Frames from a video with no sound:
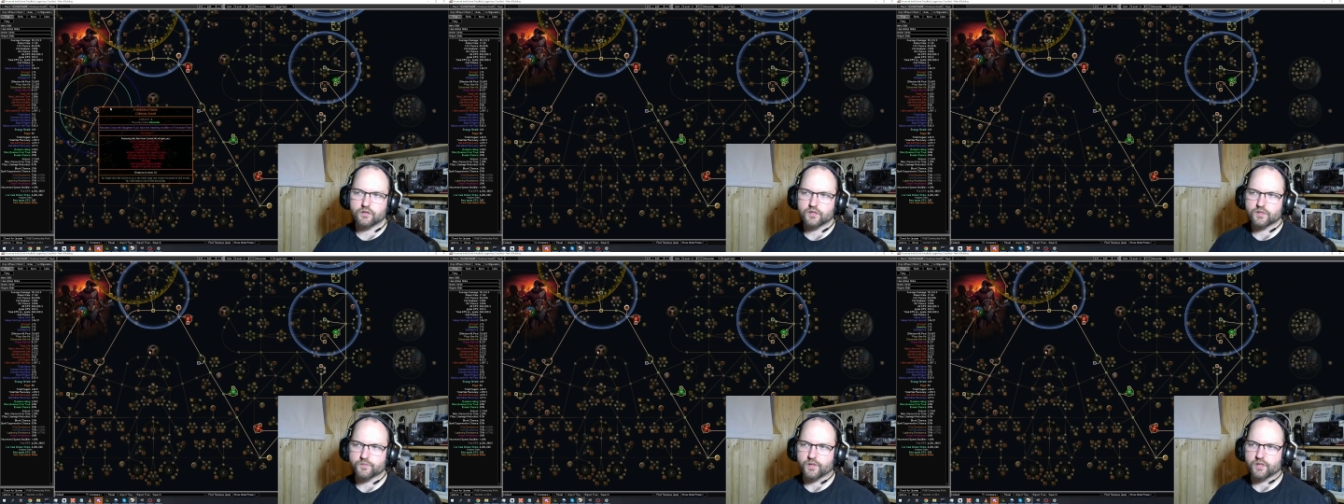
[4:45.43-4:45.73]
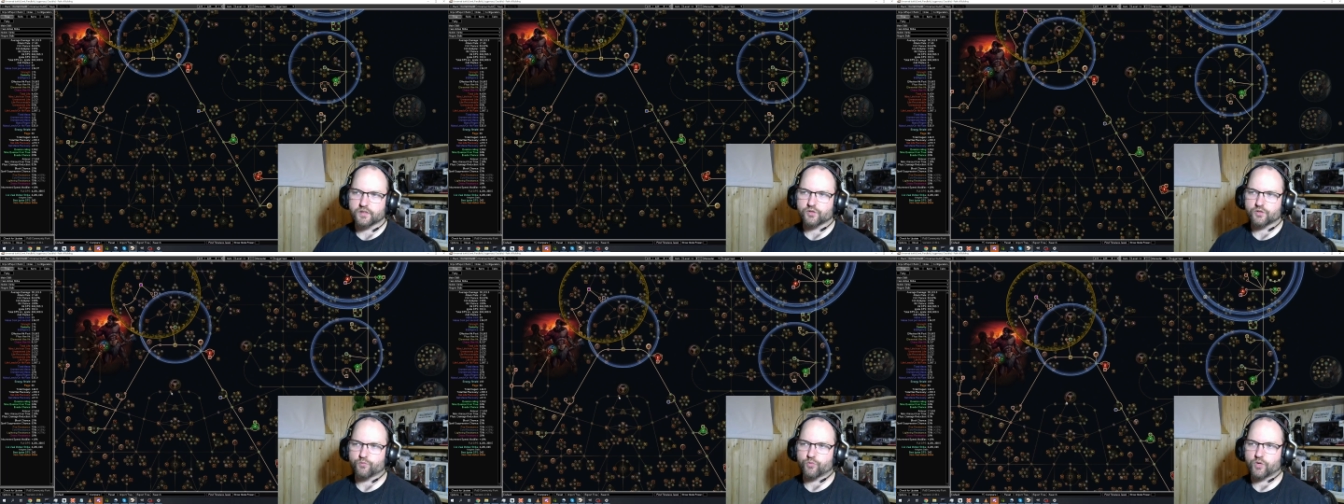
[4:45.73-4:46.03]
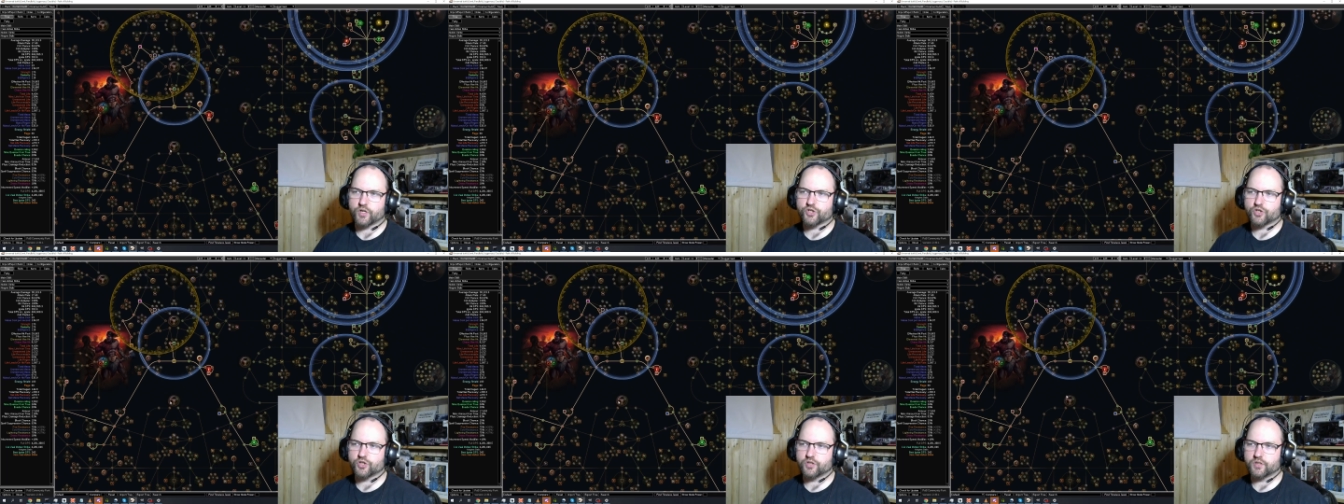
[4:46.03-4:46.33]
spell
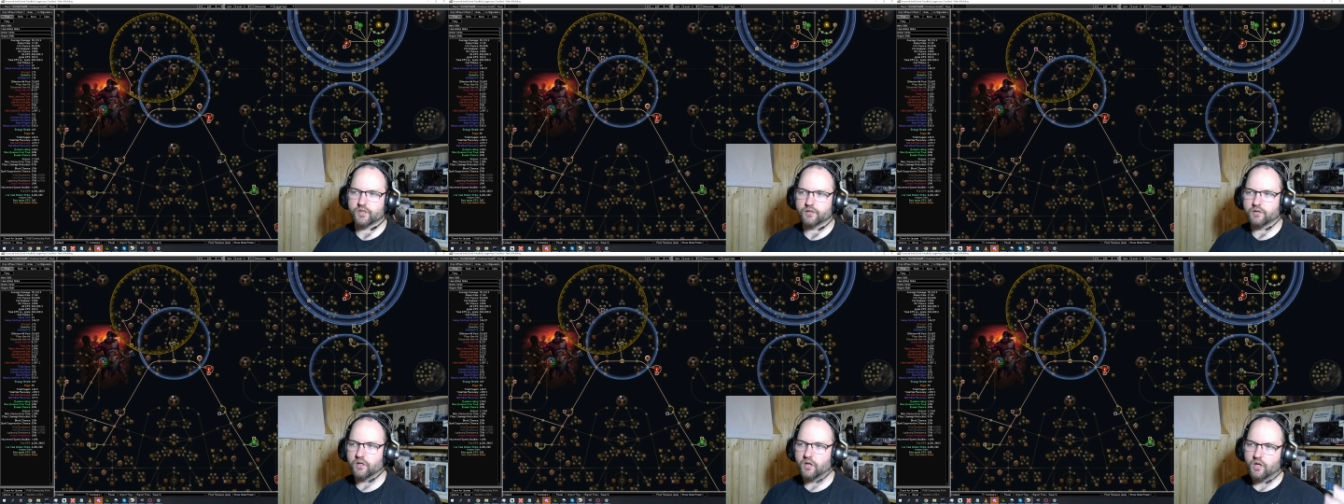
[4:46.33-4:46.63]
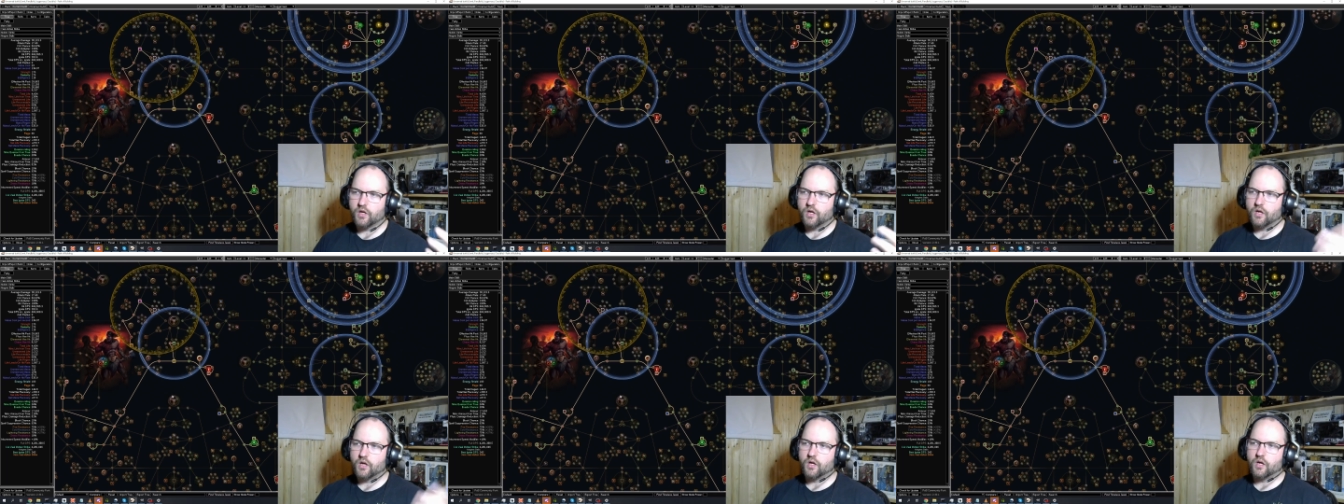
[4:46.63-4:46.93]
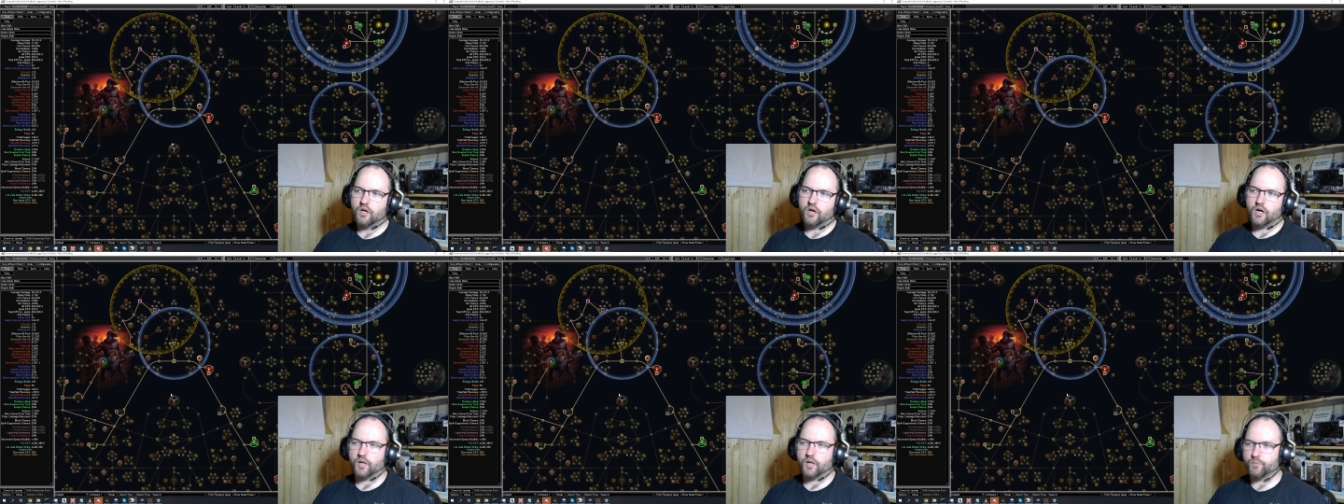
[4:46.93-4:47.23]
suppression and
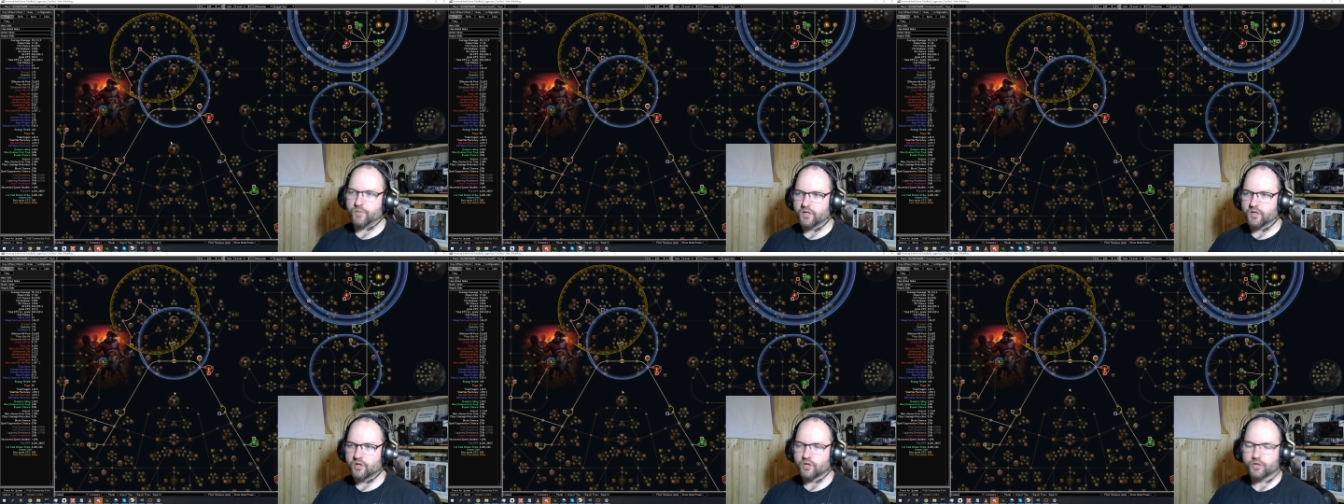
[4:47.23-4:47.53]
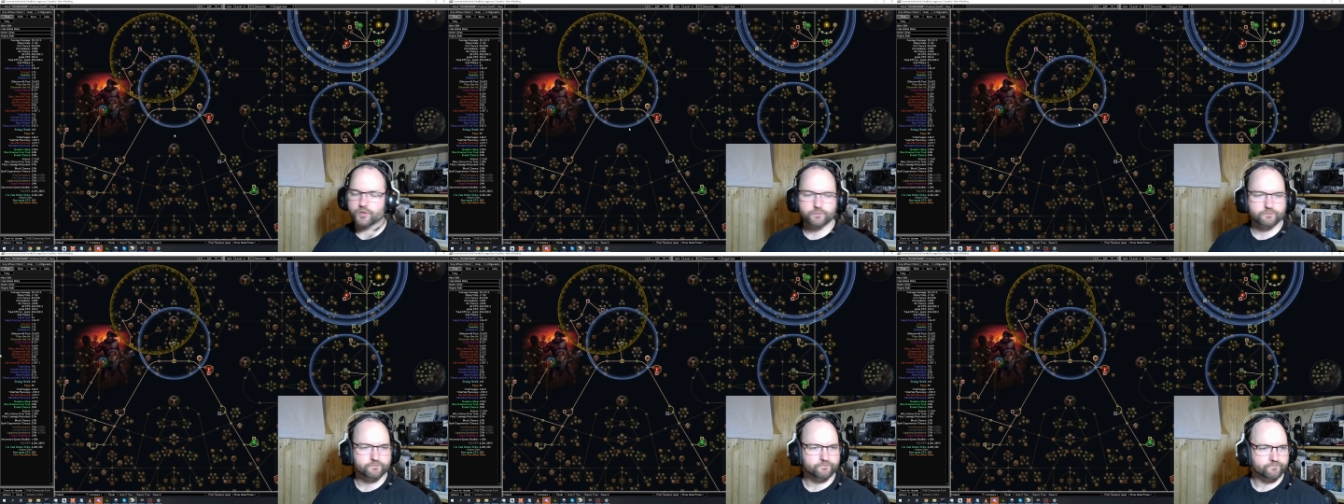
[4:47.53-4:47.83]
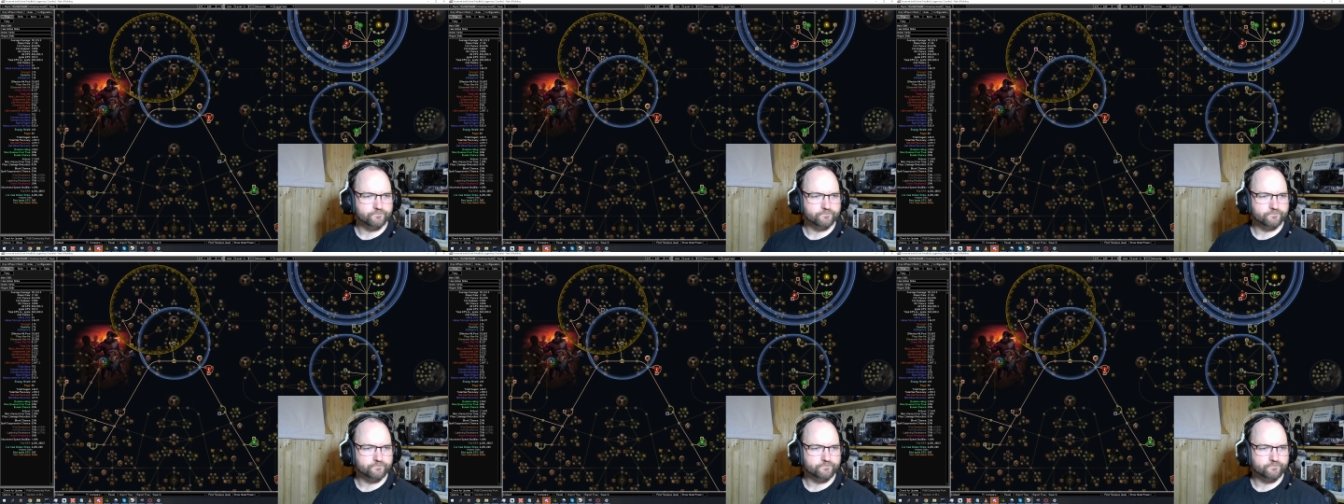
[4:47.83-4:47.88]
I'll be good.